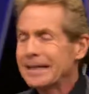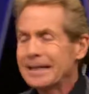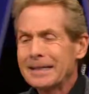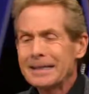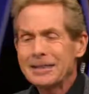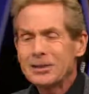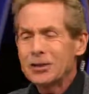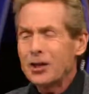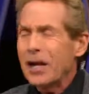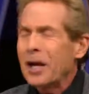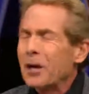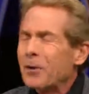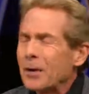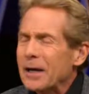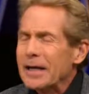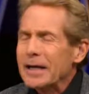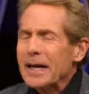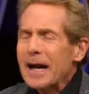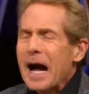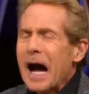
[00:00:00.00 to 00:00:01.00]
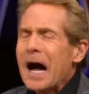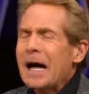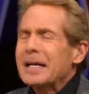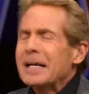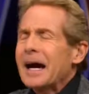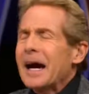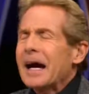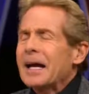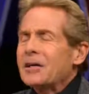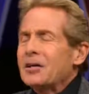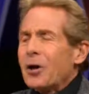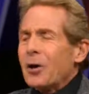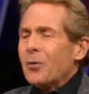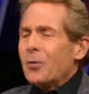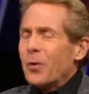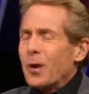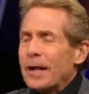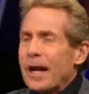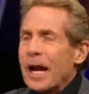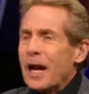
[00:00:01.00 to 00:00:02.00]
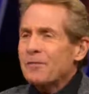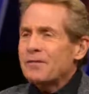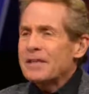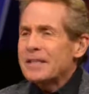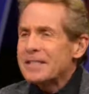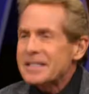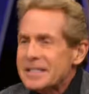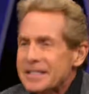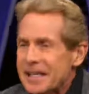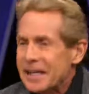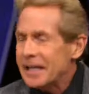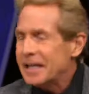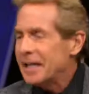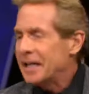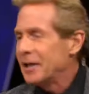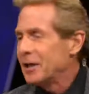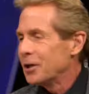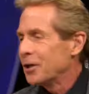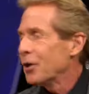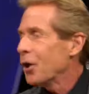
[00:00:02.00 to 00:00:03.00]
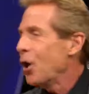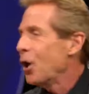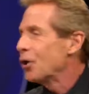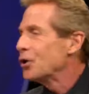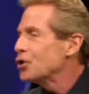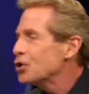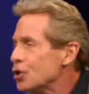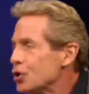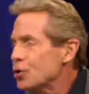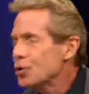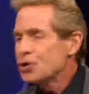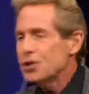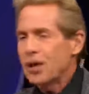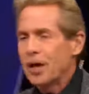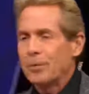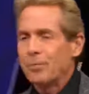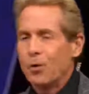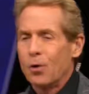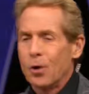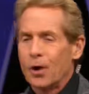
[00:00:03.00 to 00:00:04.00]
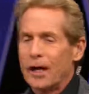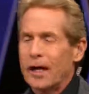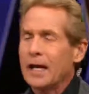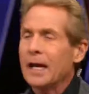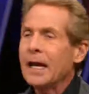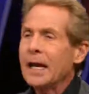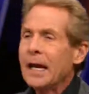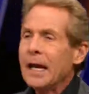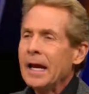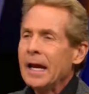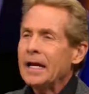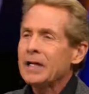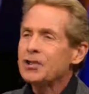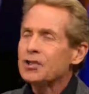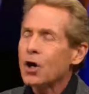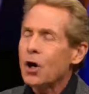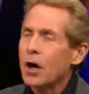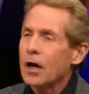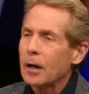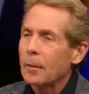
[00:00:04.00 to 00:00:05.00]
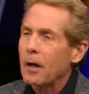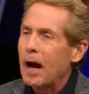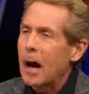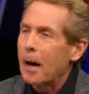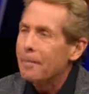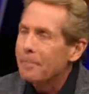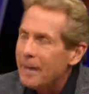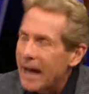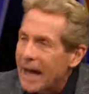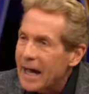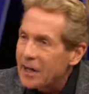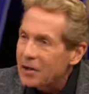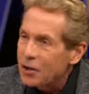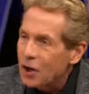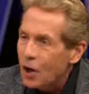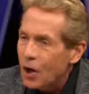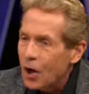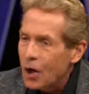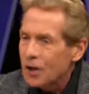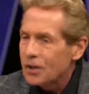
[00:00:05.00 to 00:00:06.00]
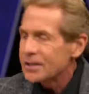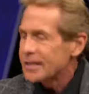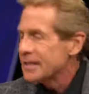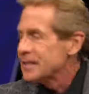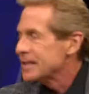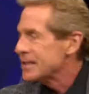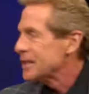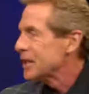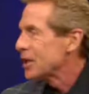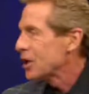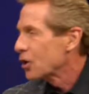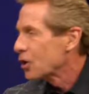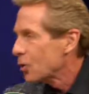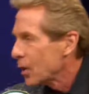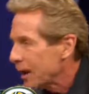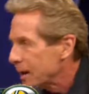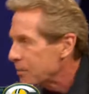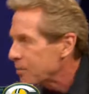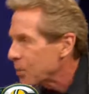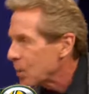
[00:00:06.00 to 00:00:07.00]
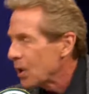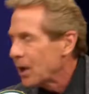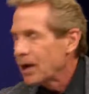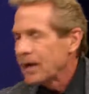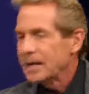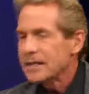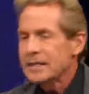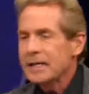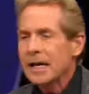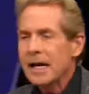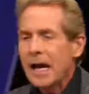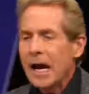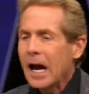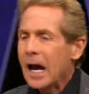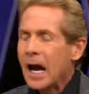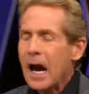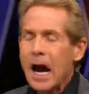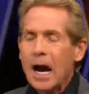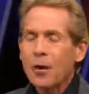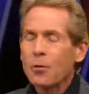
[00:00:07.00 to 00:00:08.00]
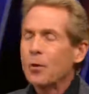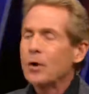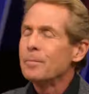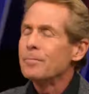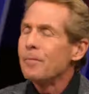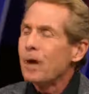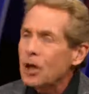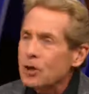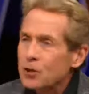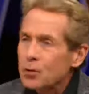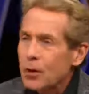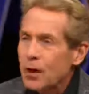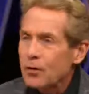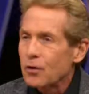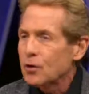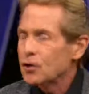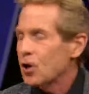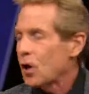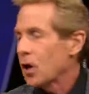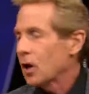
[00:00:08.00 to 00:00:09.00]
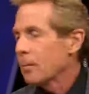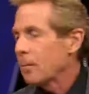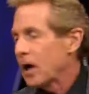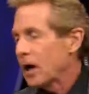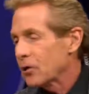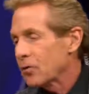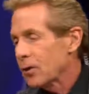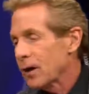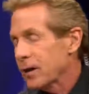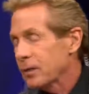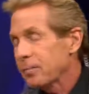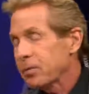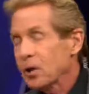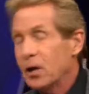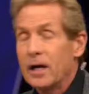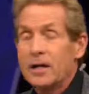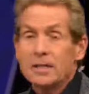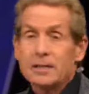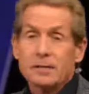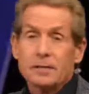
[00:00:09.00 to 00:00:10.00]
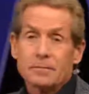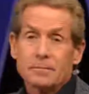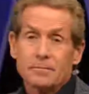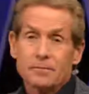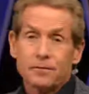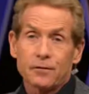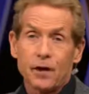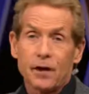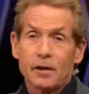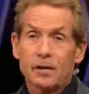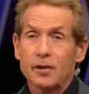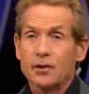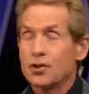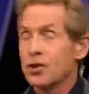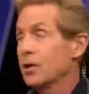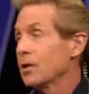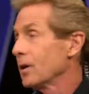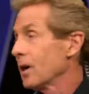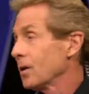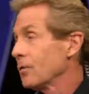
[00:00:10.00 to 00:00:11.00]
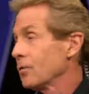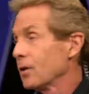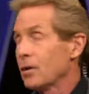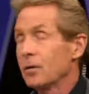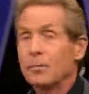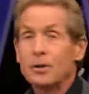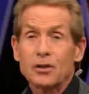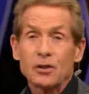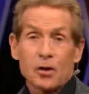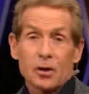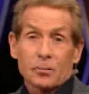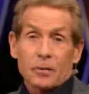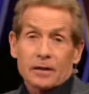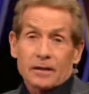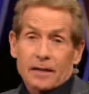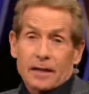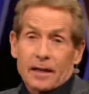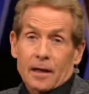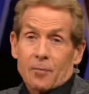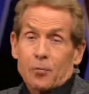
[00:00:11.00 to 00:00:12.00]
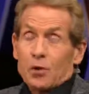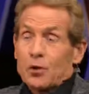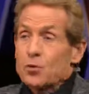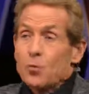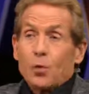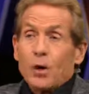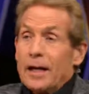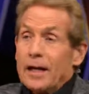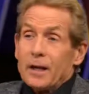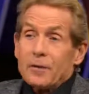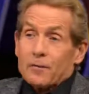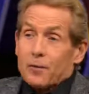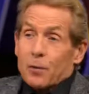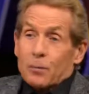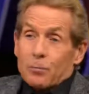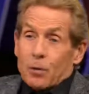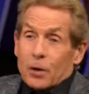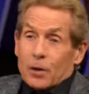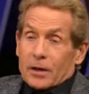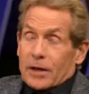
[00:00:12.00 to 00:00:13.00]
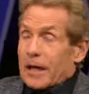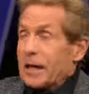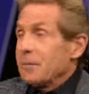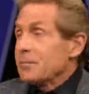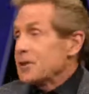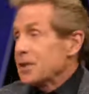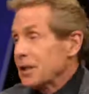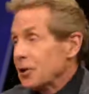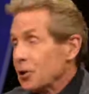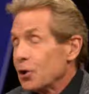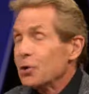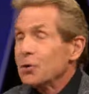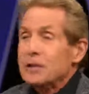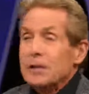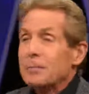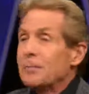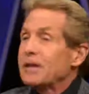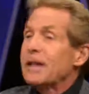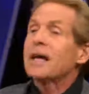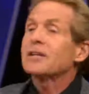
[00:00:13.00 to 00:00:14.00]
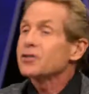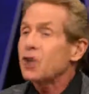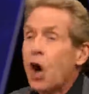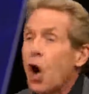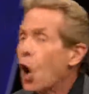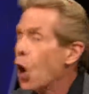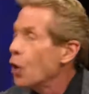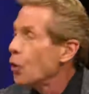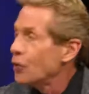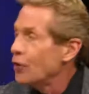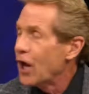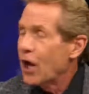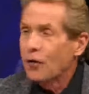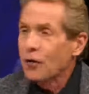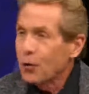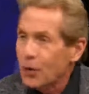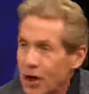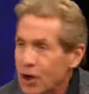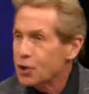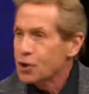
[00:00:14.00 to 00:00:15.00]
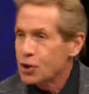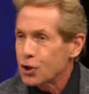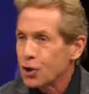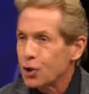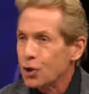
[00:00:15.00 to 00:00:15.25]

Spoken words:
Jerry, I don't want to have to sit here on Tuesday morning and talk about bad calls instead of great plays. I would much rather talk about great plays. And frankly, Jerry, I'd rather be talking about the Cowboys winning football games than losing, but that's a whole nother issue.